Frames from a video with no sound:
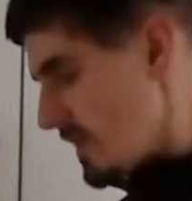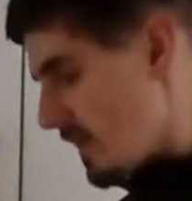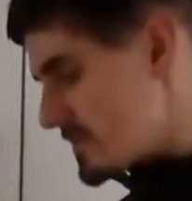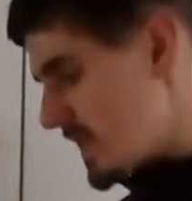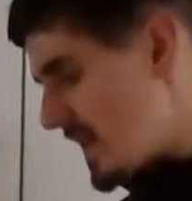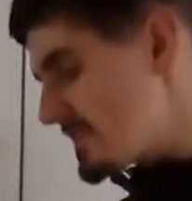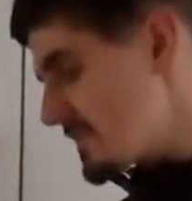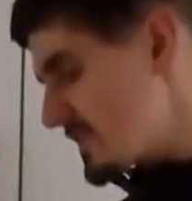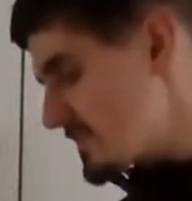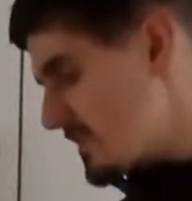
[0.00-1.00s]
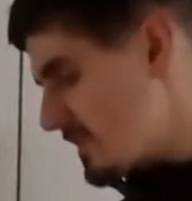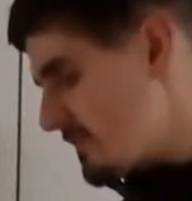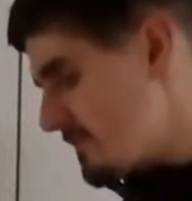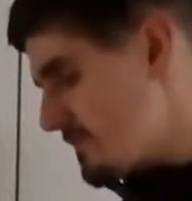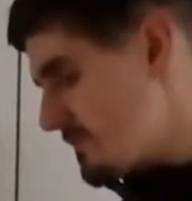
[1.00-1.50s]
long-lasting
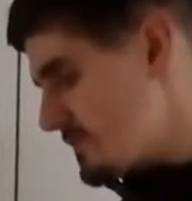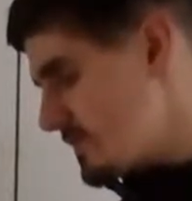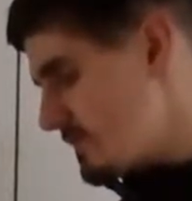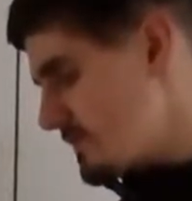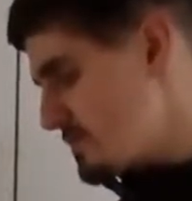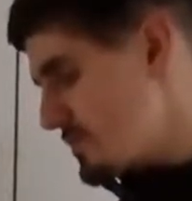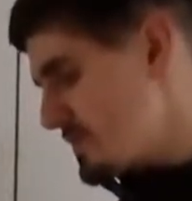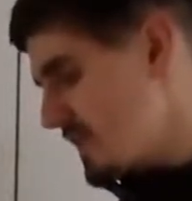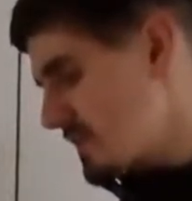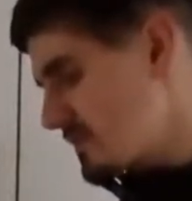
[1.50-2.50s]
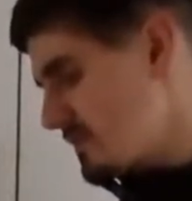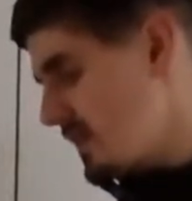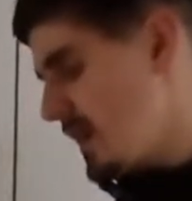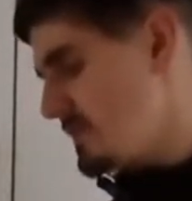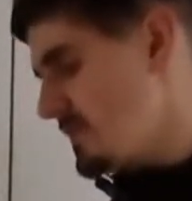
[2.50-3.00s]
surface
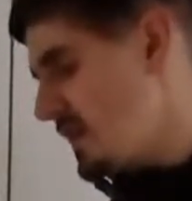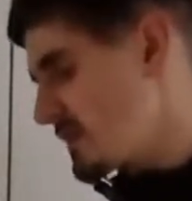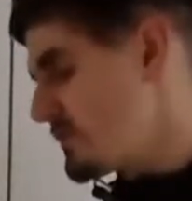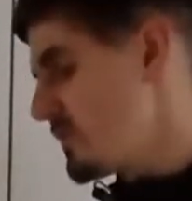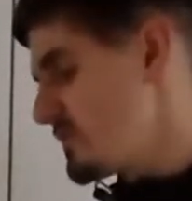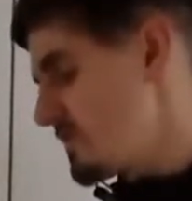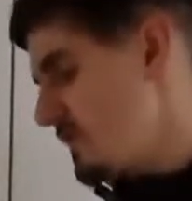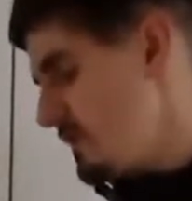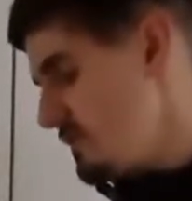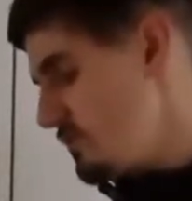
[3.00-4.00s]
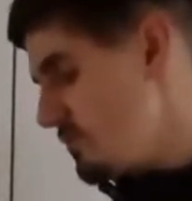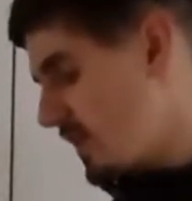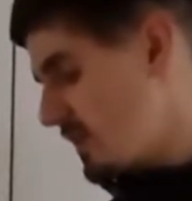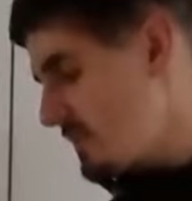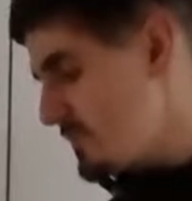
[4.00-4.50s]
protectant, anti-corrosive, and
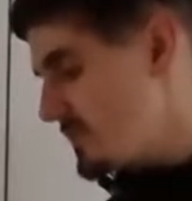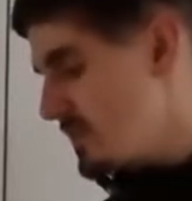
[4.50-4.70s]
lubricant.